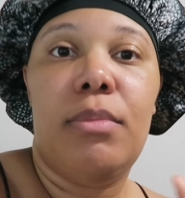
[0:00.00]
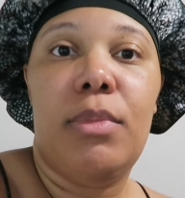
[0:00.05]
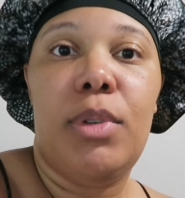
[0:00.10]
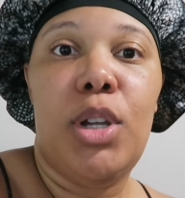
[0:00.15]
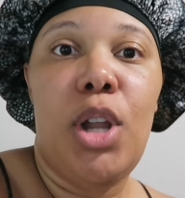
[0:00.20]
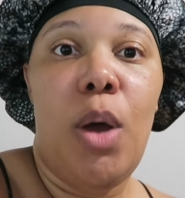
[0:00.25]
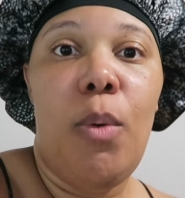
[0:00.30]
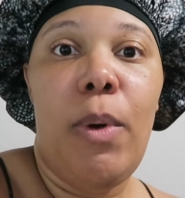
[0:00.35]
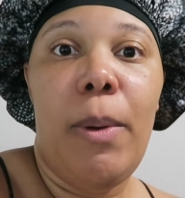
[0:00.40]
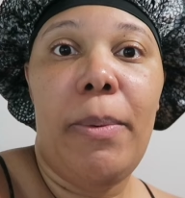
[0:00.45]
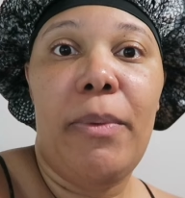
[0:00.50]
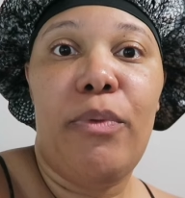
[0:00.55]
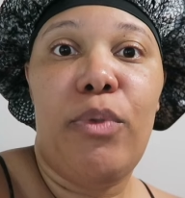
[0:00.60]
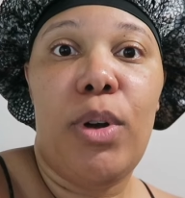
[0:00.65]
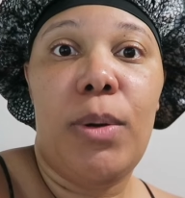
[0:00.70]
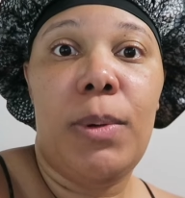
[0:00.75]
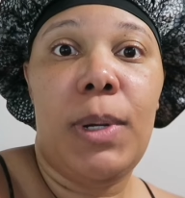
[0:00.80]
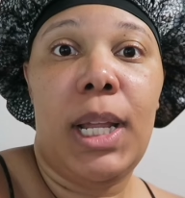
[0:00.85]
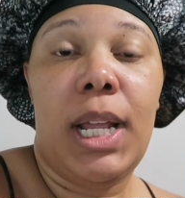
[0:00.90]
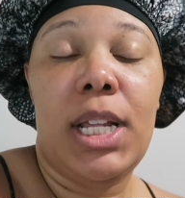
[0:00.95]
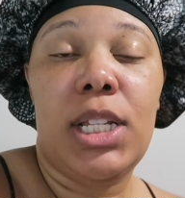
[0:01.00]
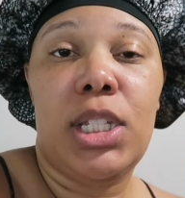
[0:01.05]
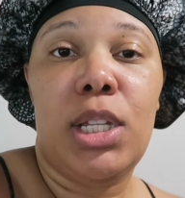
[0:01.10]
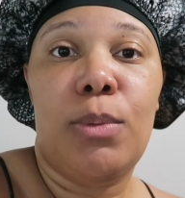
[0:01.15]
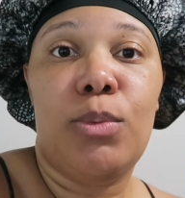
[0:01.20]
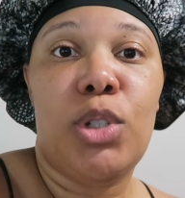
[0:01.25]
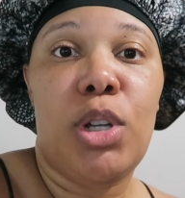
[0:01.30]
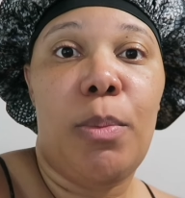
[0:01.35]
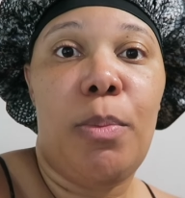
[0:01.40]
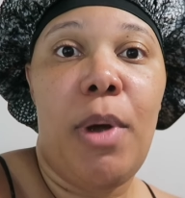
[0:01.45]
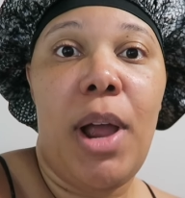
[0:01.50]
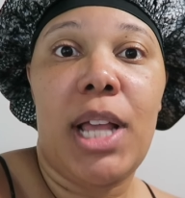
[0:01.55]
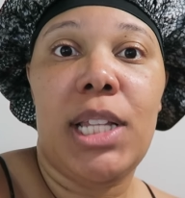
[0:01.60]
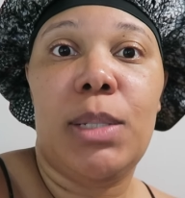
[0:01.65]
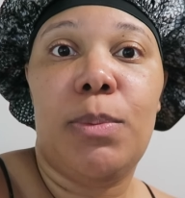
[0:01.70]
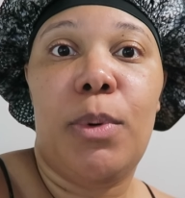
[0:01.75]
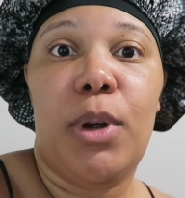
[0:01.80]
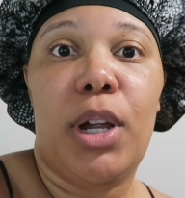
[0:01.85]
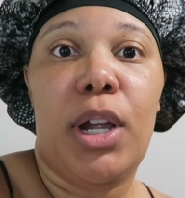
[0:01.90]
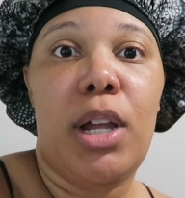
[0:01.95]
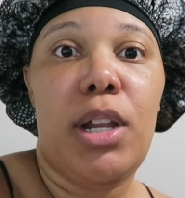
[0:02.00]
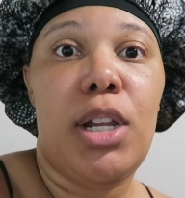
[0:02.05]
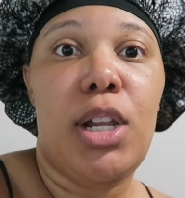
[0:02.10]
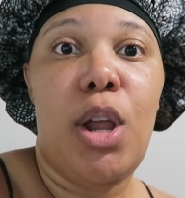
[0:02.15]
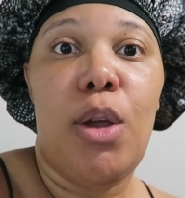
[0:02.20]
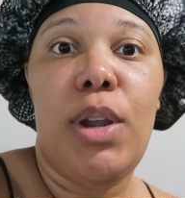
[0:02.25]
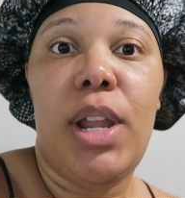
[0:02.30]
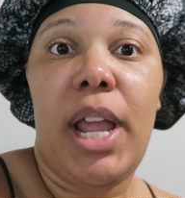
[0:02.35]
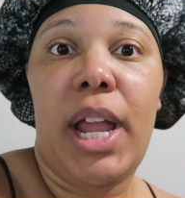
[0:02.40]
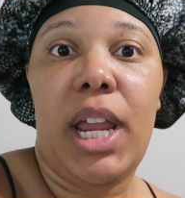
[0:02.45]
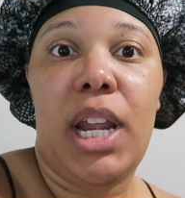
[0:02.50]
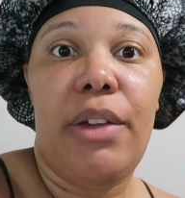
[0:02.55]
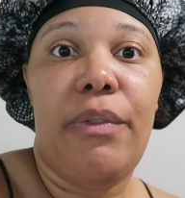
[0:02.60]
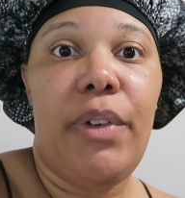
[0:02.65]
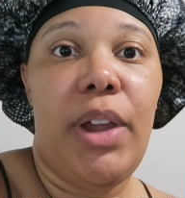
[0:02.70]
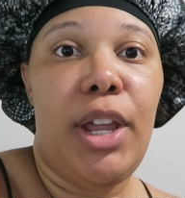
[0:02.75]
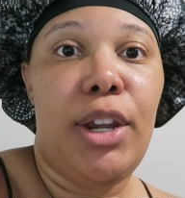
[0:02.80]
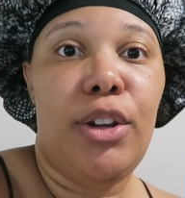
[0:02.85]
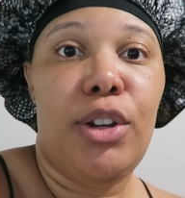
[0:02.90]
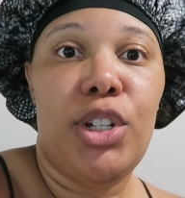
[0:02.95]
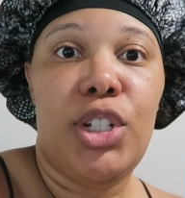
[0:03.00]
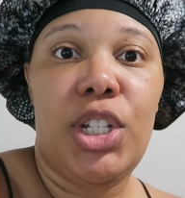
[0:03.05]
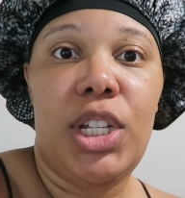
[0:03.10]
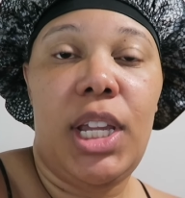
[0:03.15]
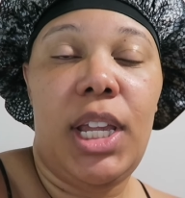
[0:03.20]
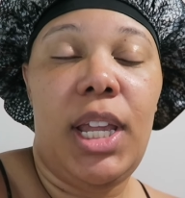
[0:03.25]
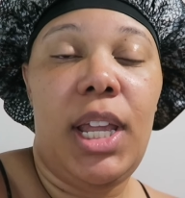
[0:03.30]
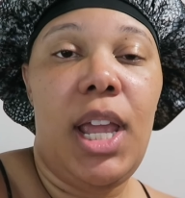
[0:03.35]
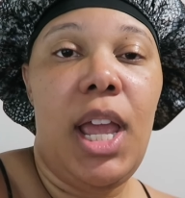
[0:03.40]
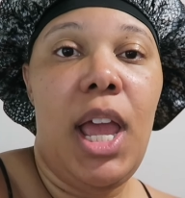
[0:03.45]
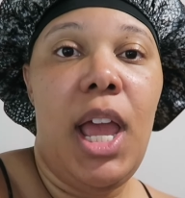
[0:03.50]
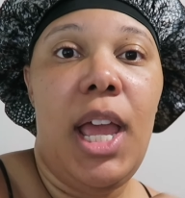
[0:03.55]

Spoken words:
No weapon formed against them shall prosper. No negative energy.